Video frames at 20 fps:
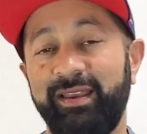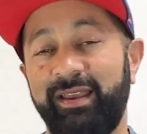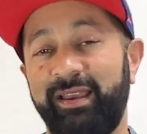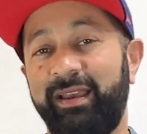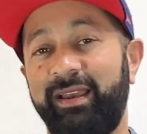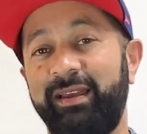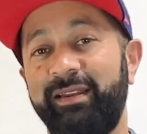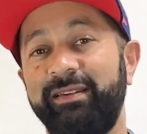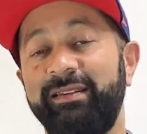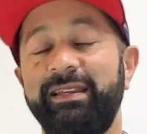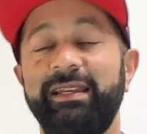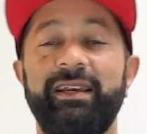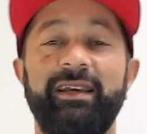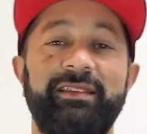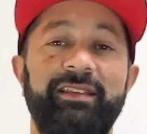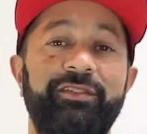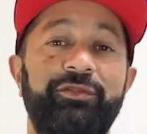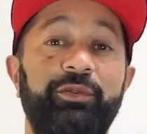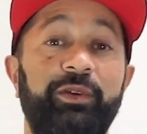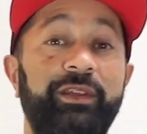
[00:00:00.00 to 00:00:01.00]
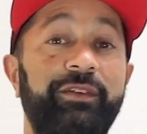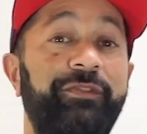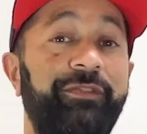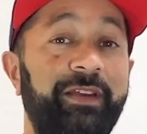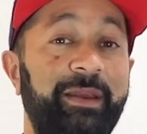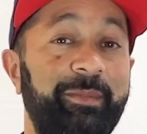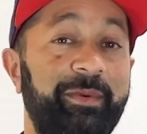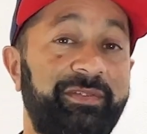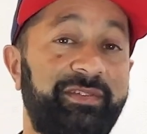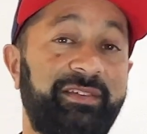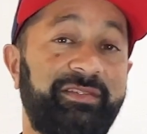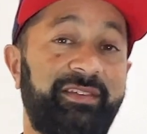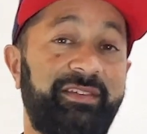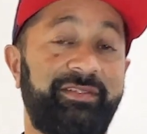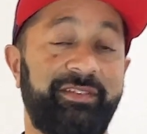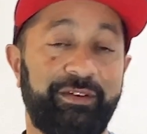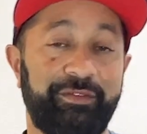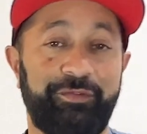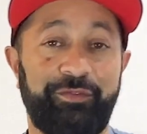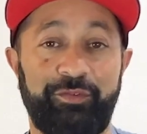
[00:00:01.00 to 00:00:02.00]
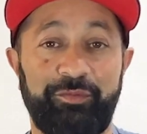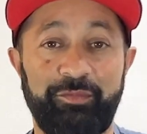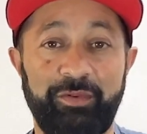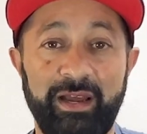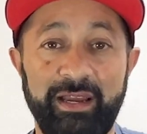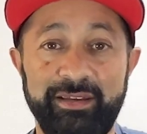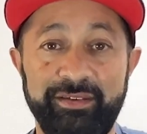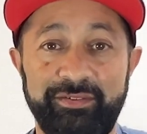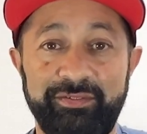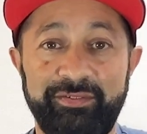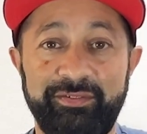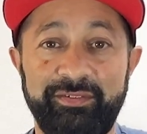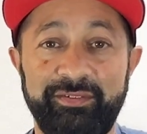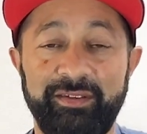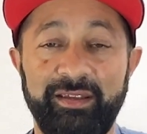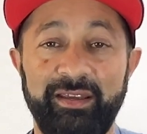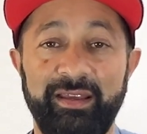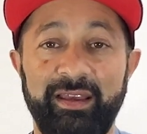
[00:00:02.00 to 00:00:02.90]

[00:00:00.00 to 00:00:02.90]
And Niigata is really famous, as I said, for rice.